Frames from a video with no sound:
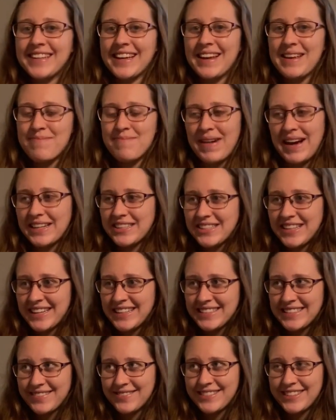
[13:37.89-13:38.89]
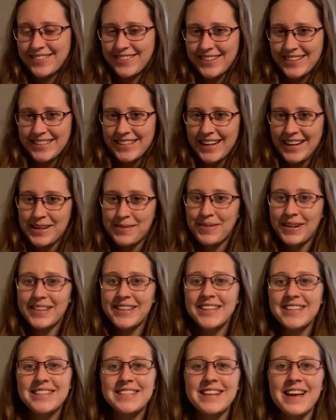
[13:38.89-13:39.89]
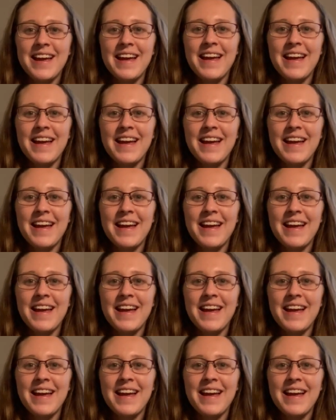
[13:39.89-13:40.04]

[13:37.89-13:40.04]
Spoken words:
like matching because I'm super excited about this.